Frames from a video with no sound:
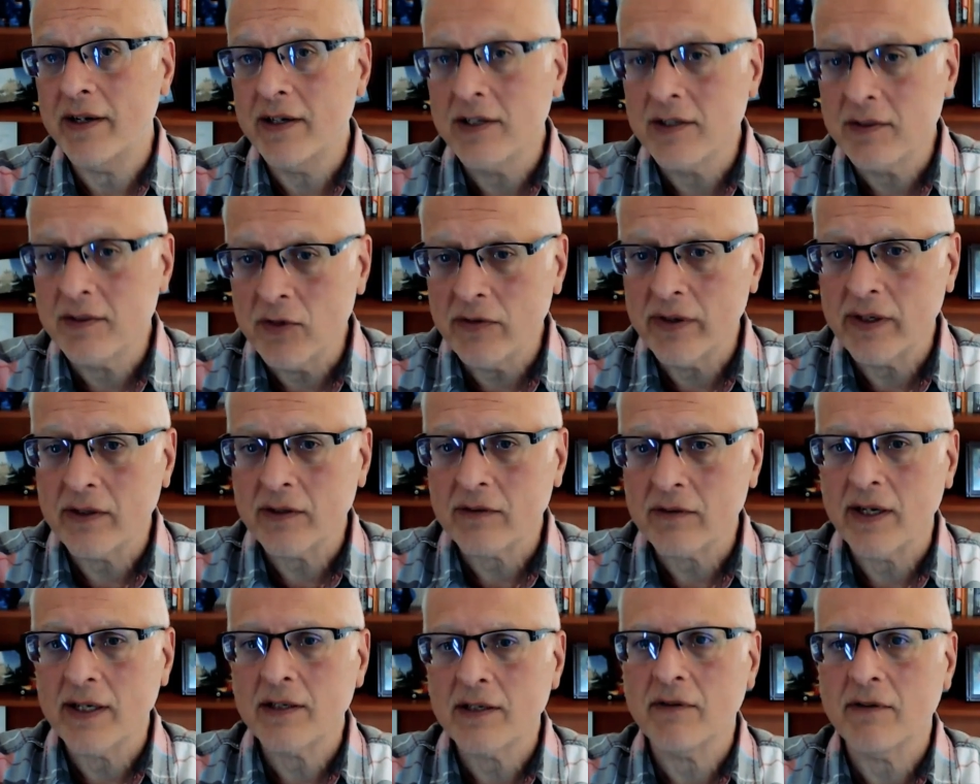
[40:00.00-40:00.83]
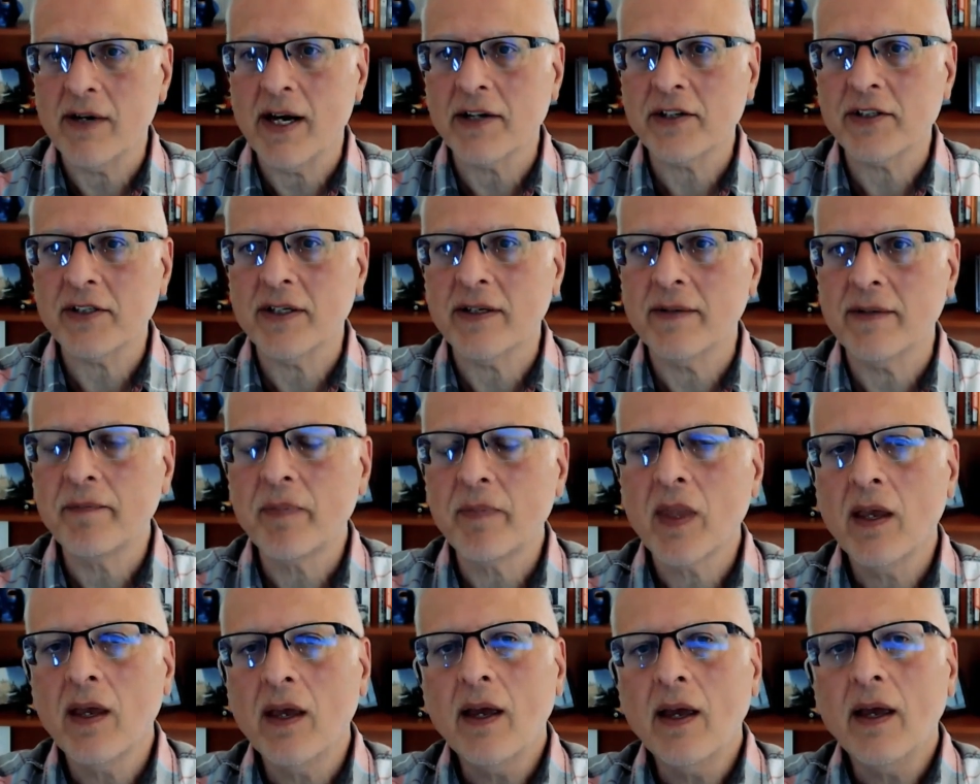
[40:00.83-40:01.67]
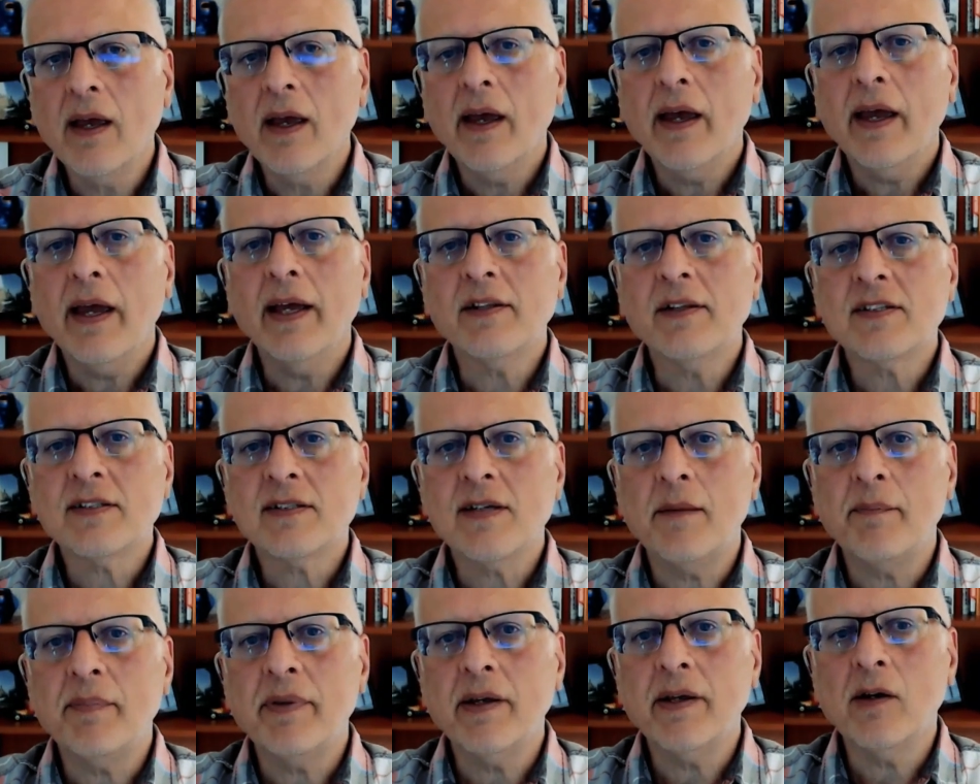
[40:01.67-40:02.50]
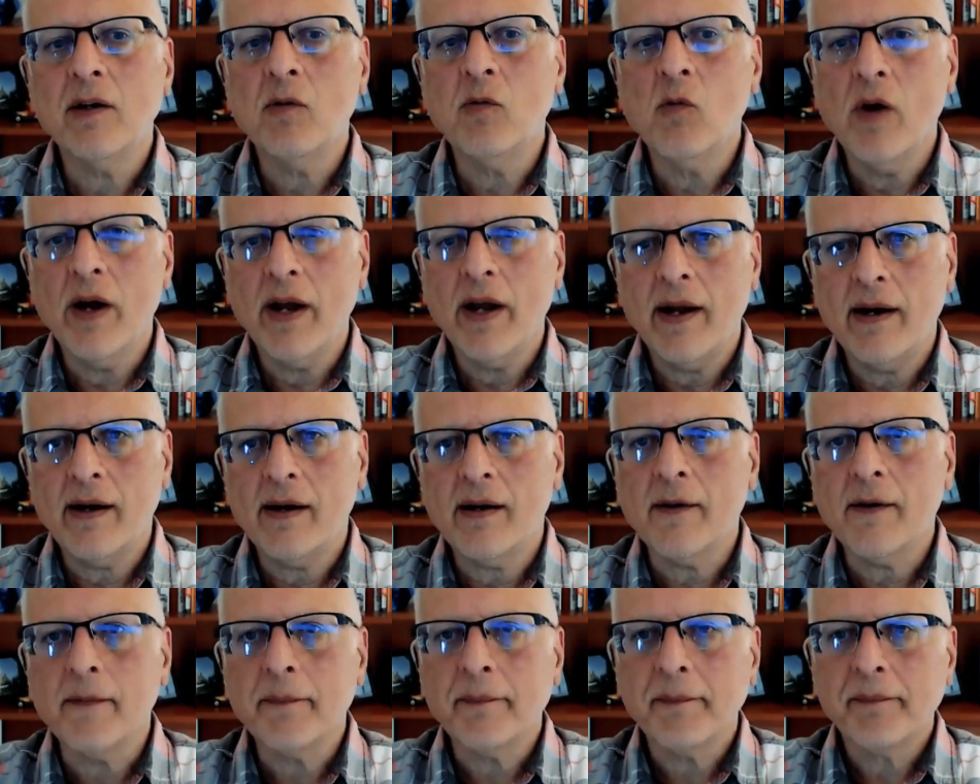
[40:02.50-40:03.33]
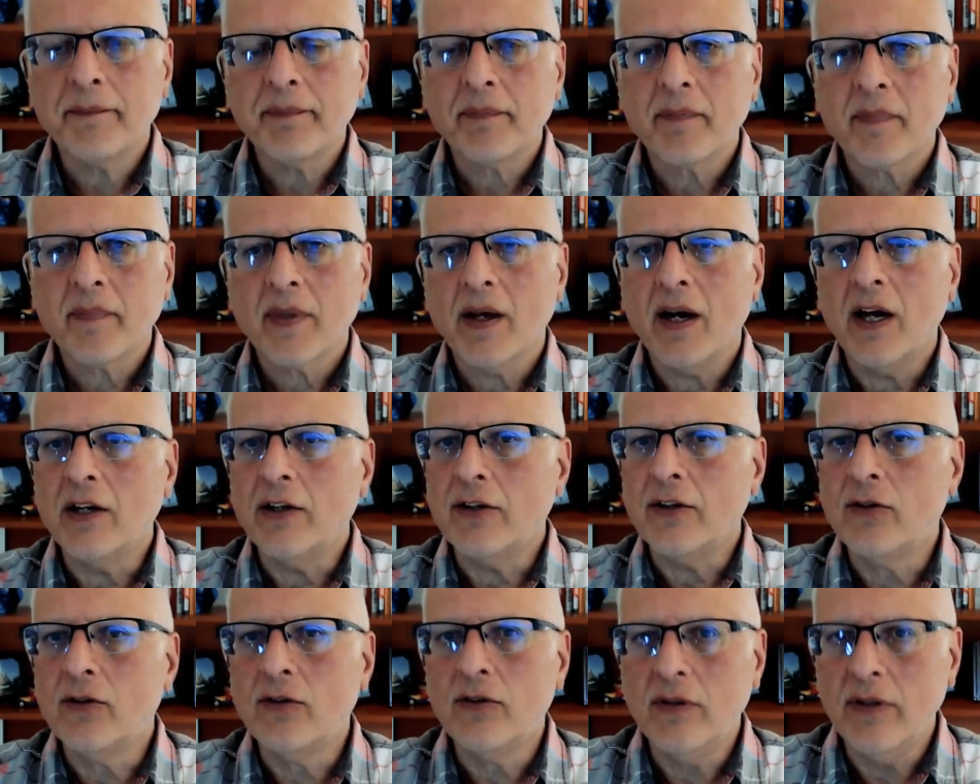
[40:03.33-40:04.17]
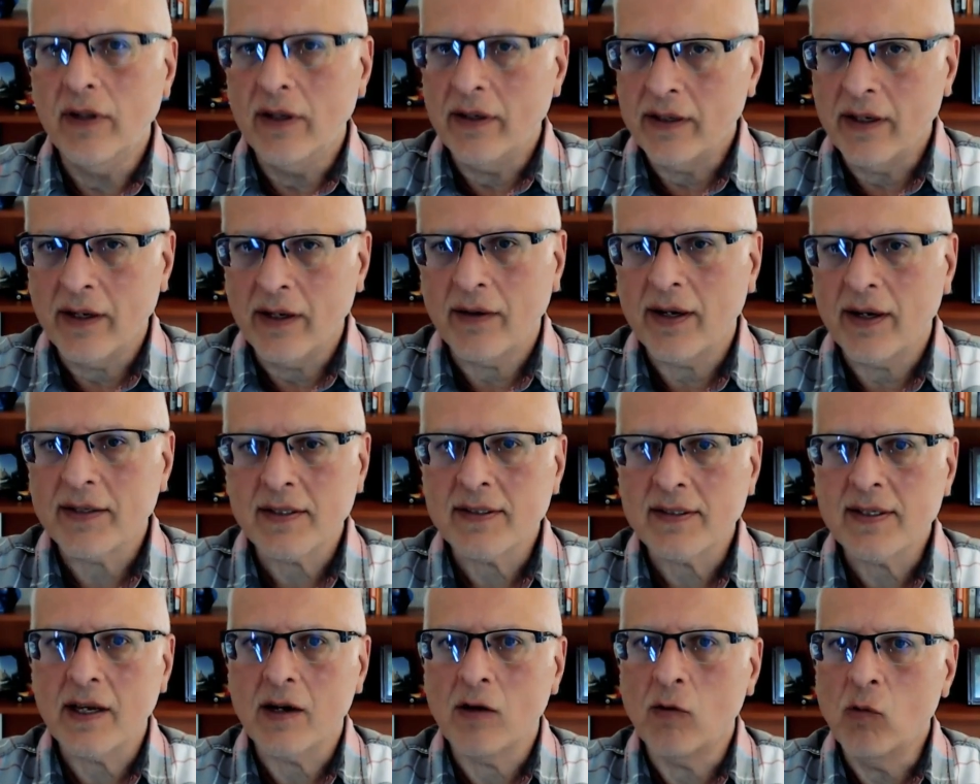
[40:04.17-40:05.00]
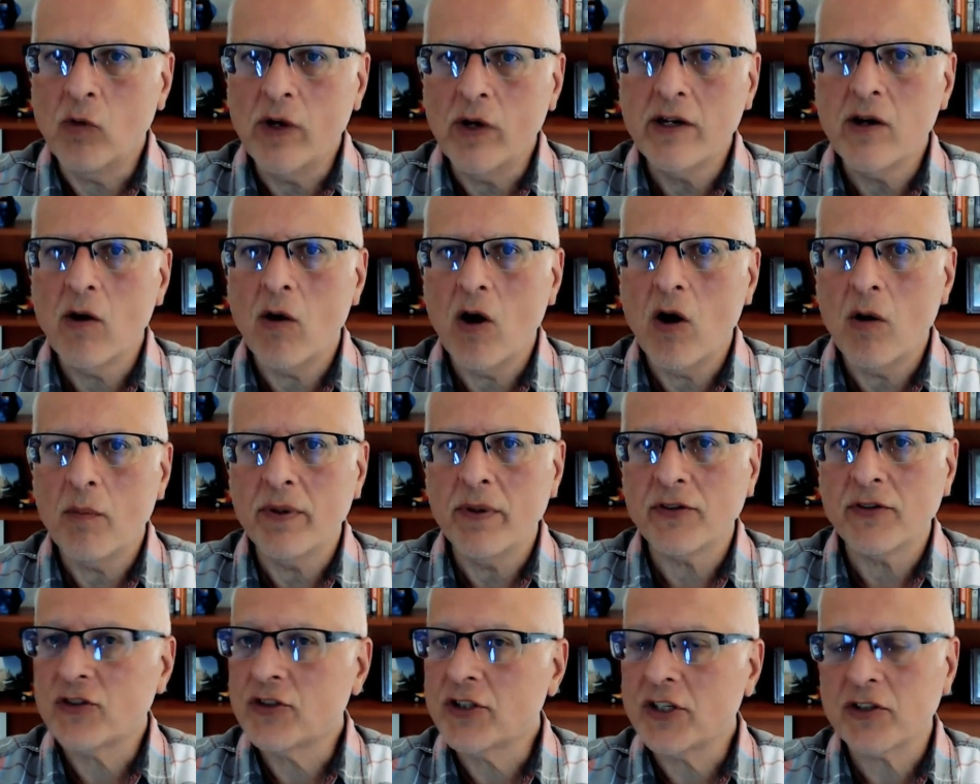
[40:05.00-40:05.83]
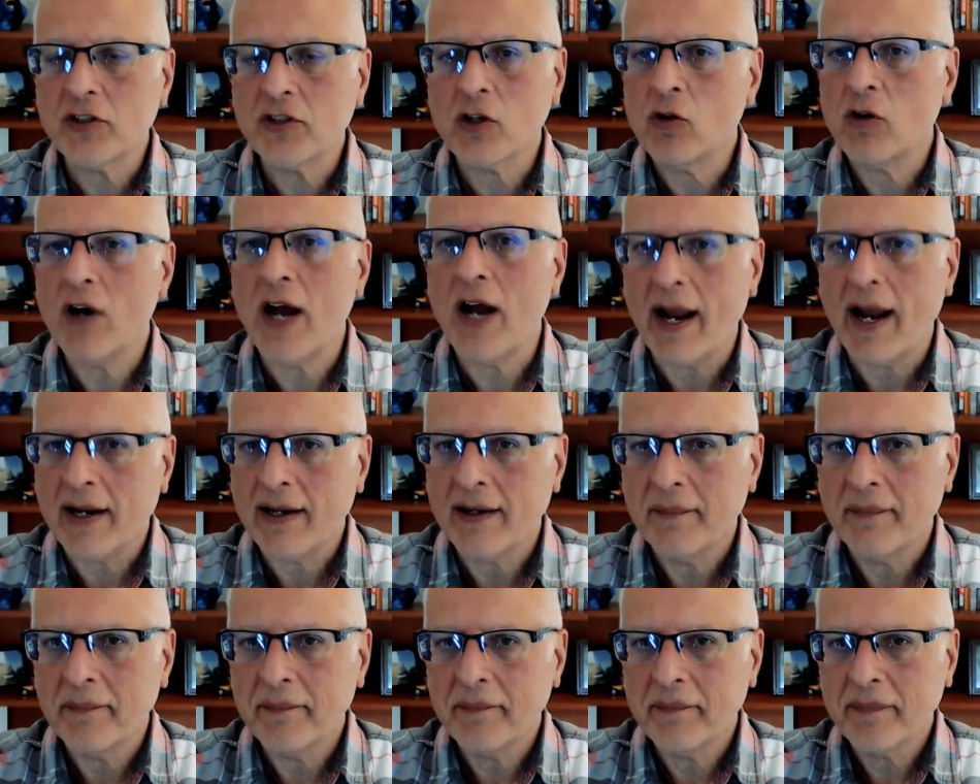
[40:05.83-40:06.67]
moving in the right direction. It's something where, as I said, a window opens just a crack,